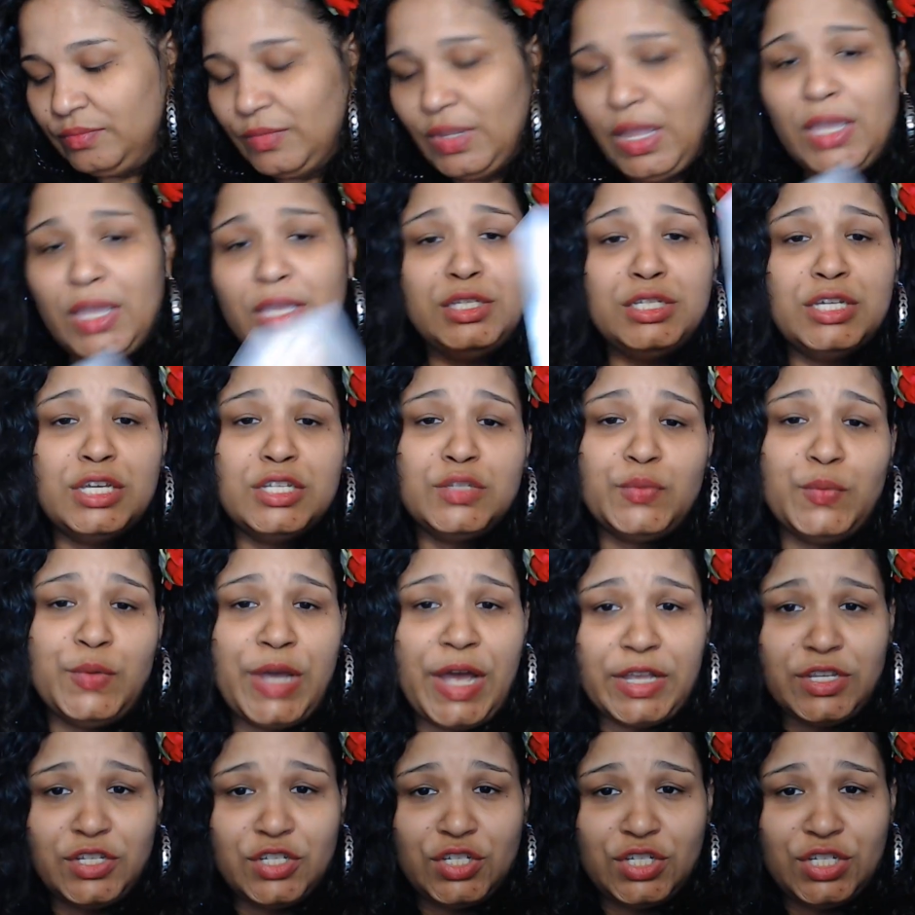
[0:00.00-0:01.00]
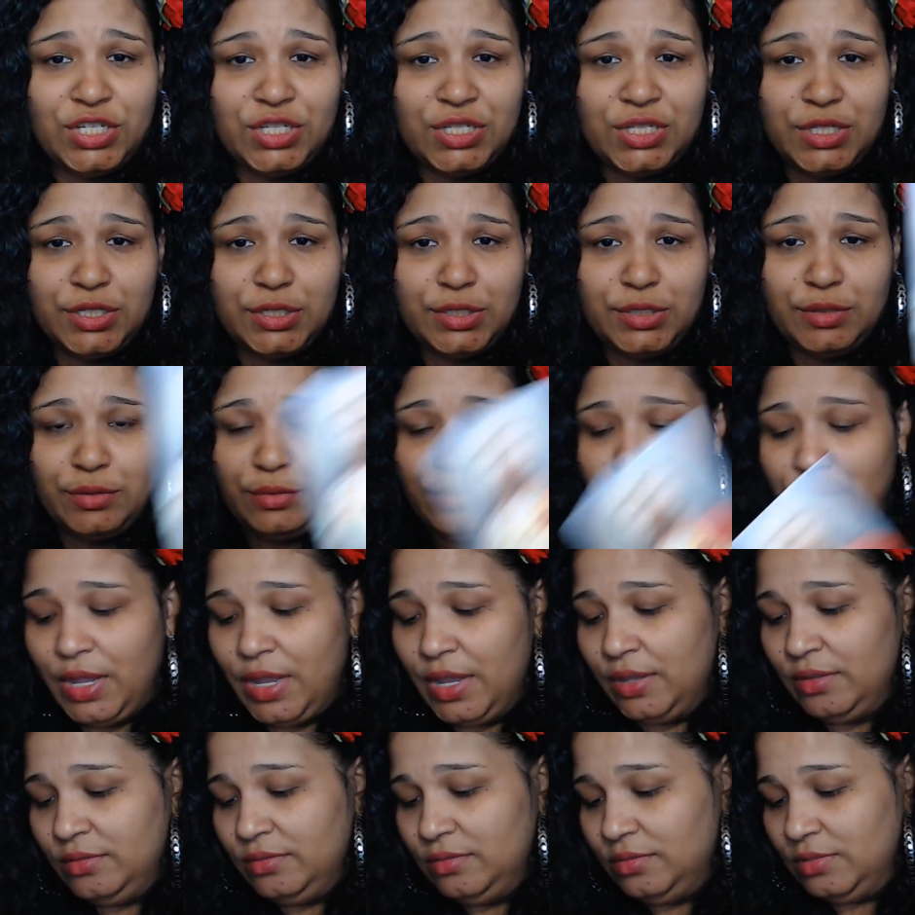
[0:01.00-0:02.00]
And yes, we got Jesus.
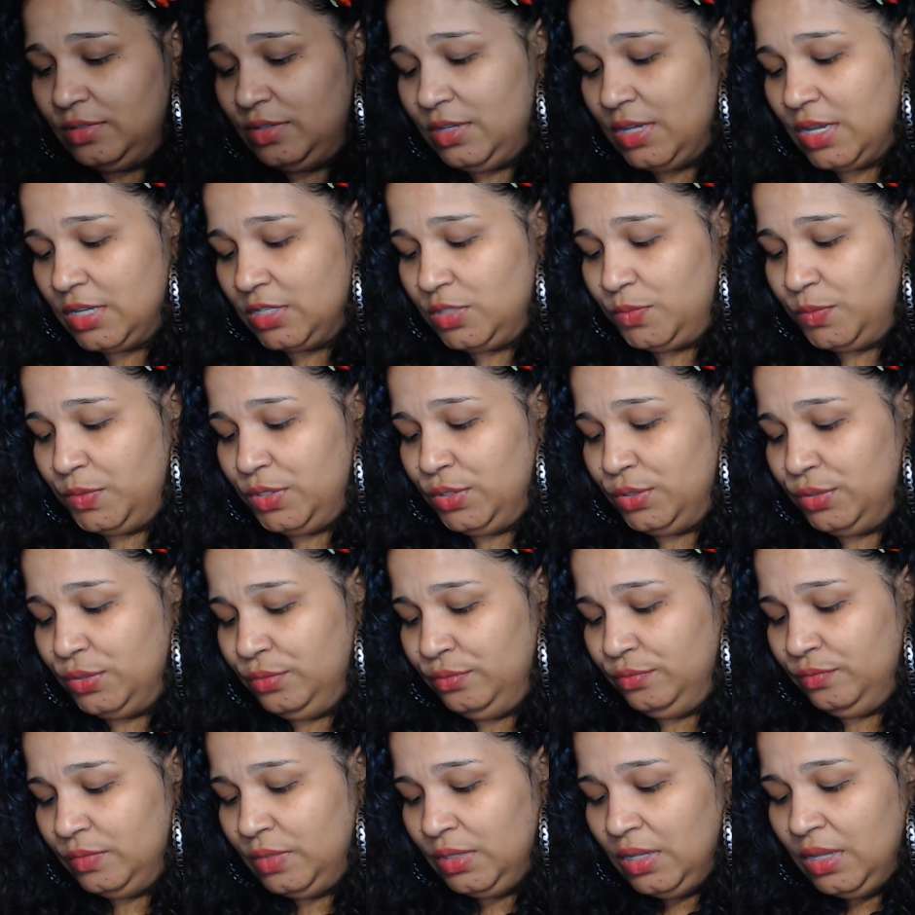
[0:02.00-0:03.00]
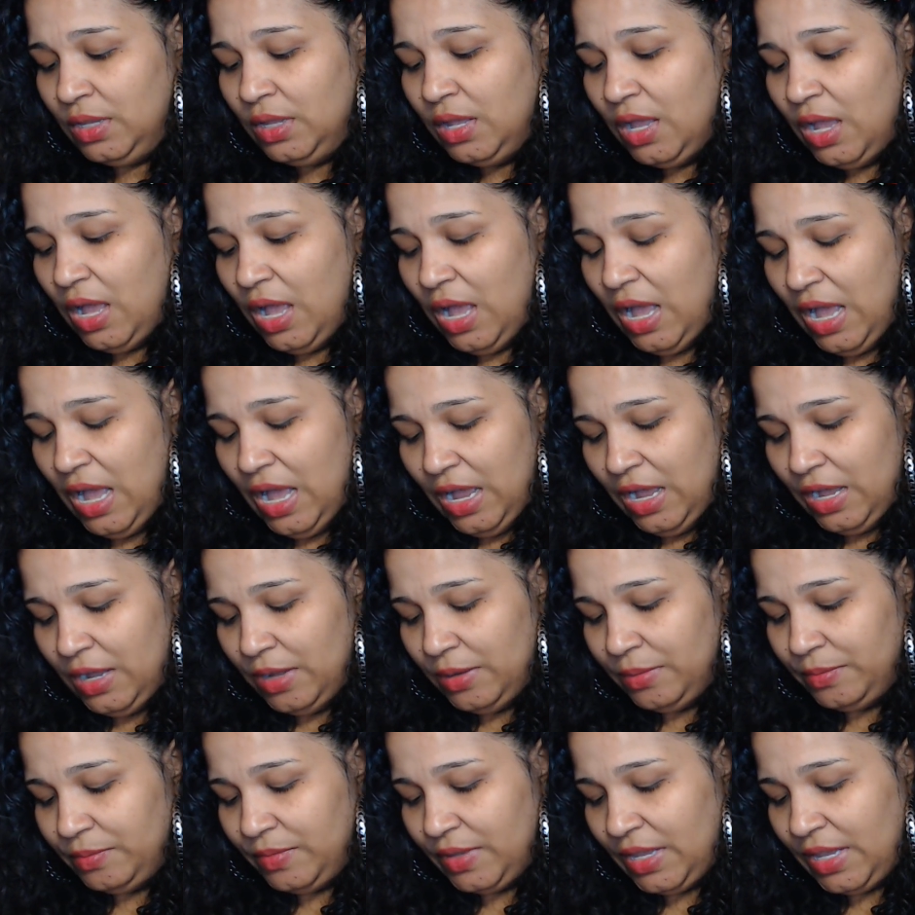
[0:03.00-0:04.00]
Okay. Yes, we do.
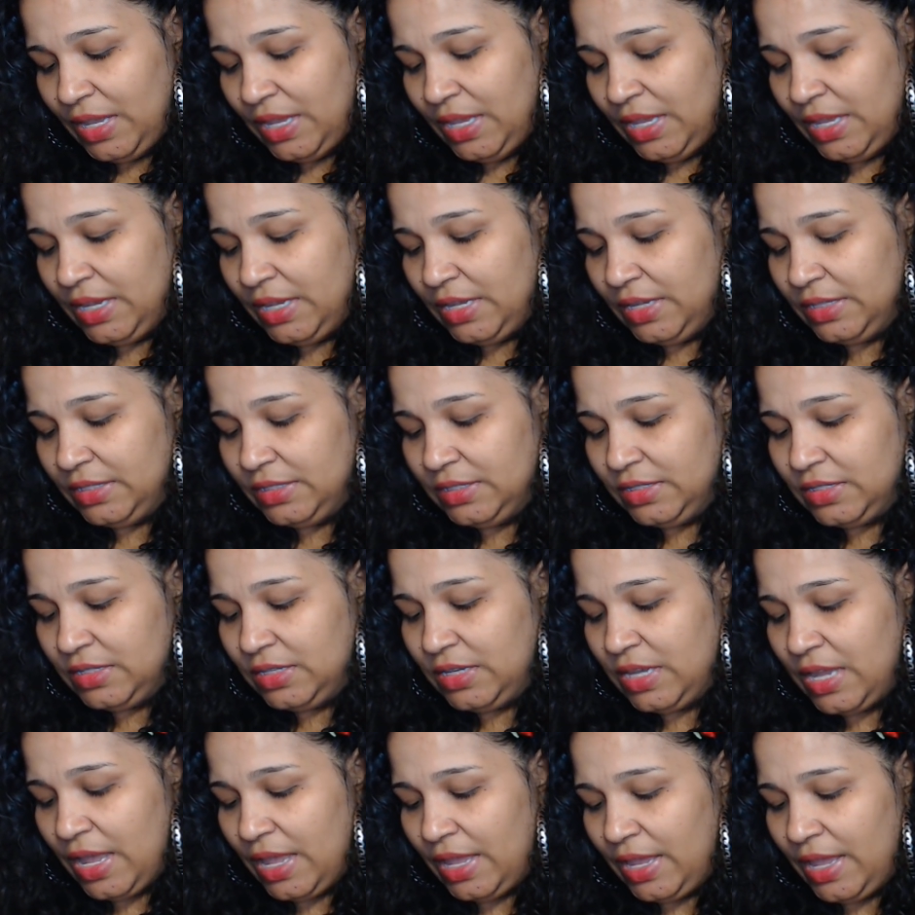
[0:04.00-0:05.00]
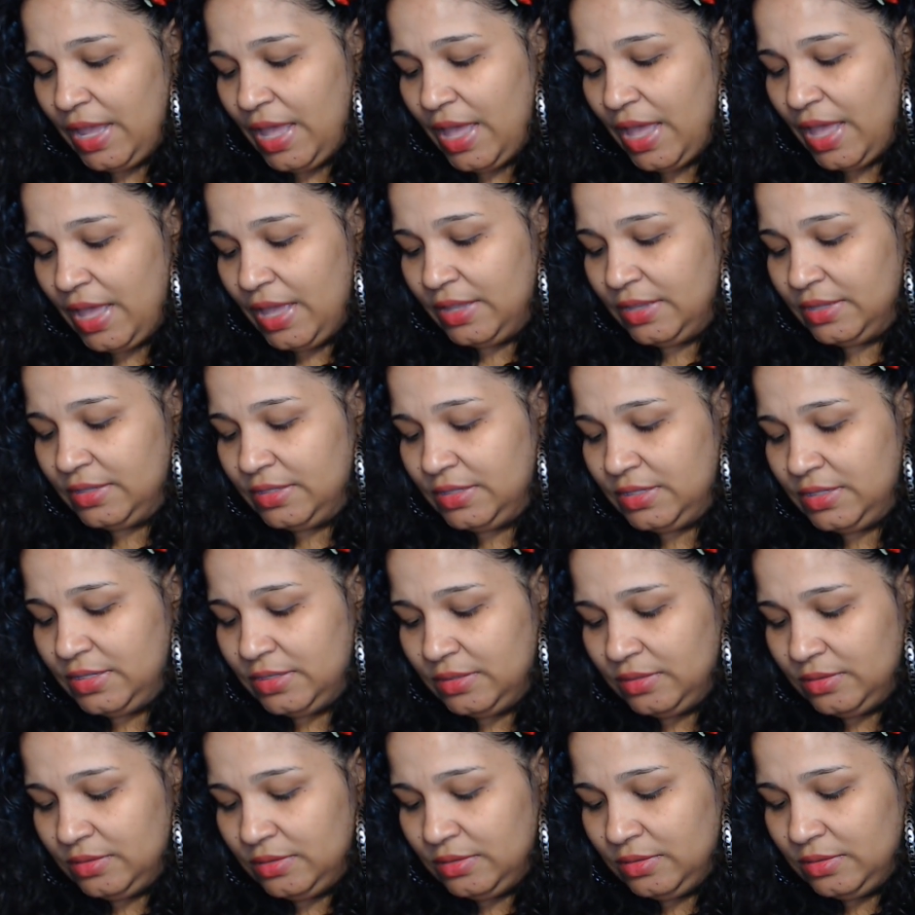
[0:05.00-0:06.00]
And yeah, it has
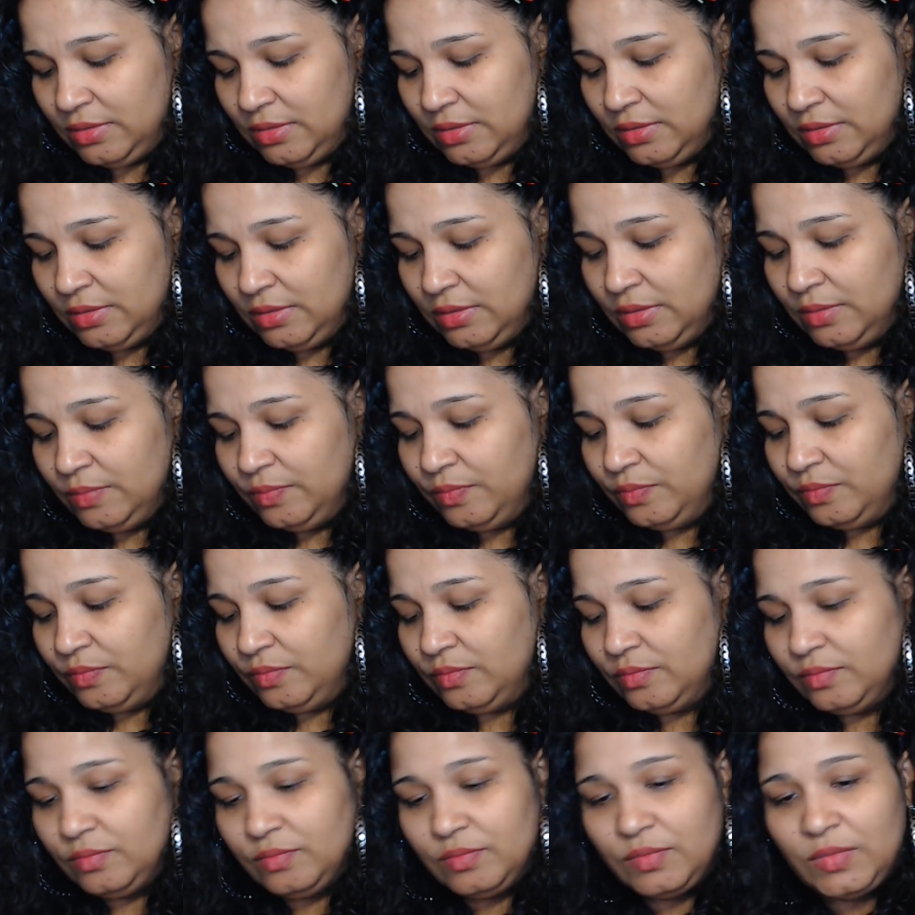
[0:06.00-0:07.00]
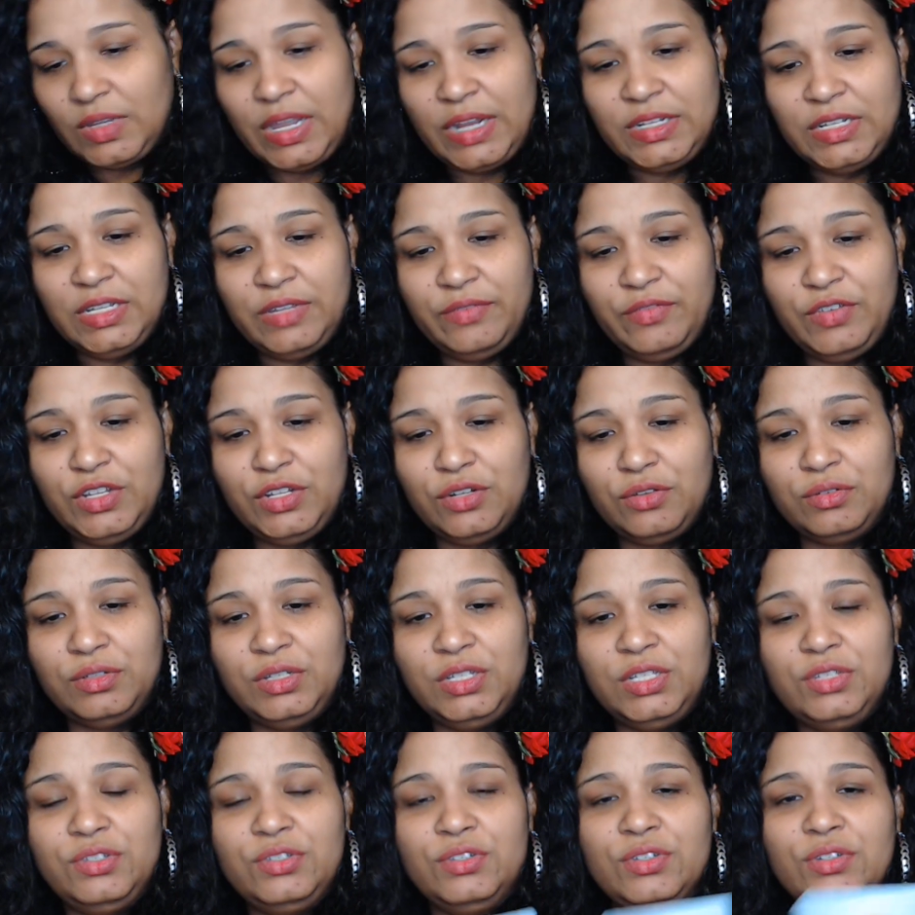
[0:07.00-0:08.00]
El Divino
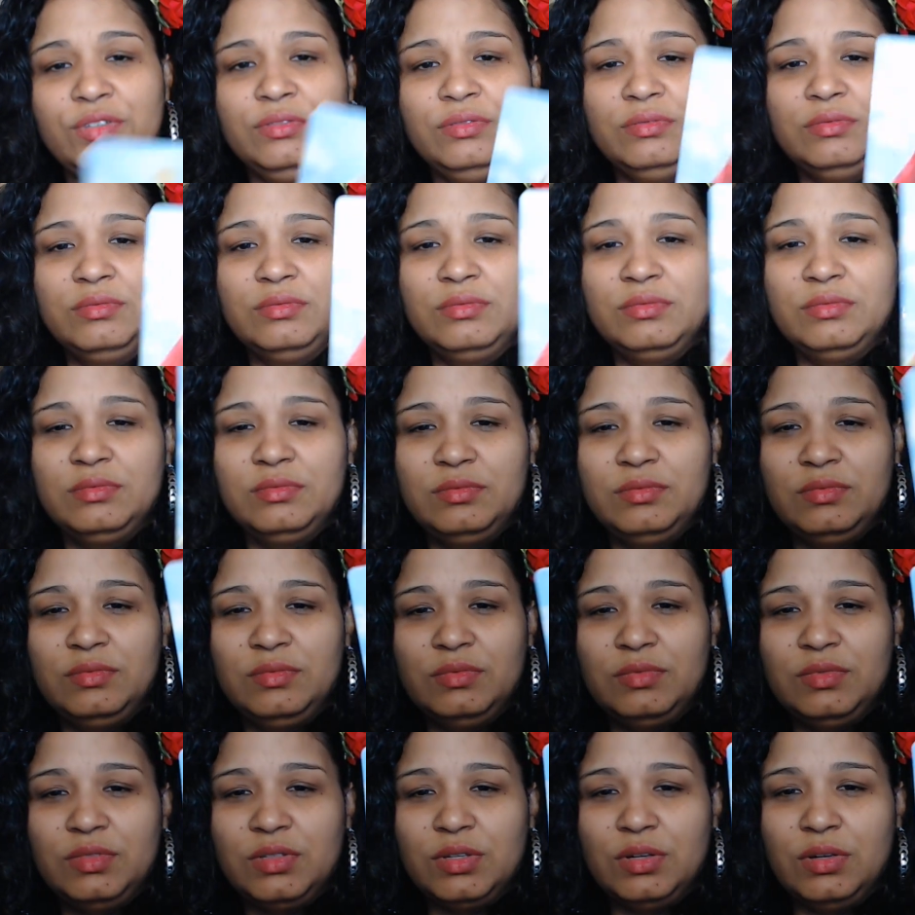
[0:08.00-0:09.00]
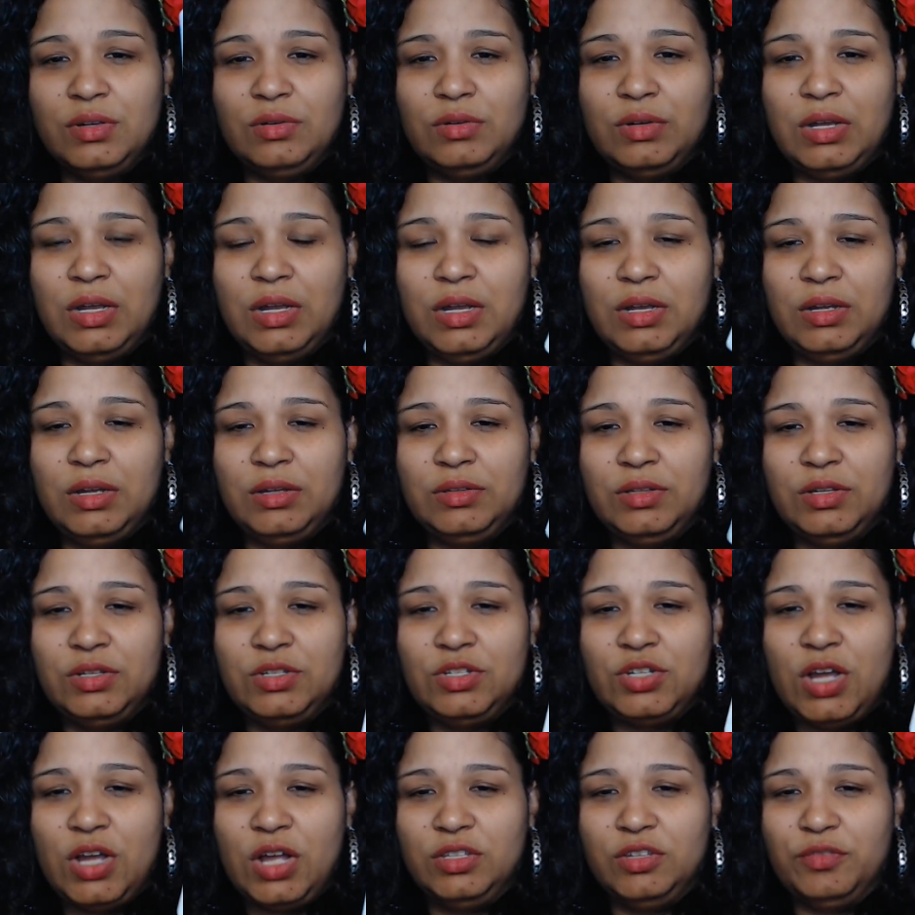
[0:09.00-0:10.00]
Niño. So, the
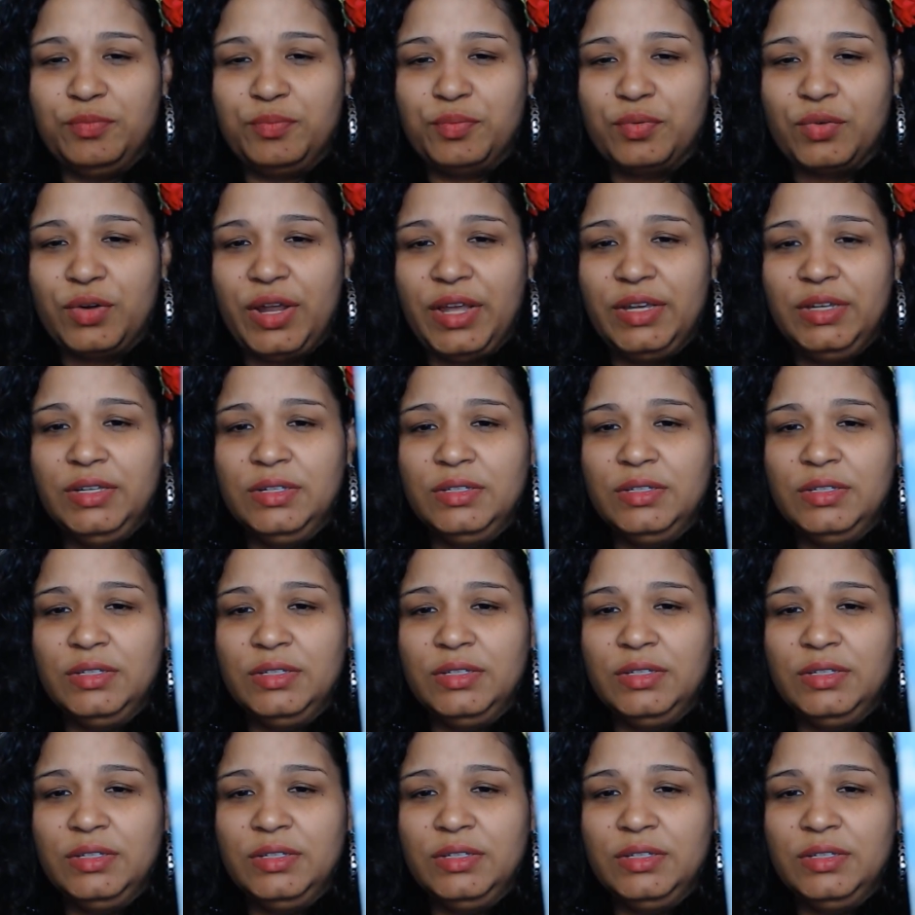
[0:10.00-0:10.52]
child of Prague.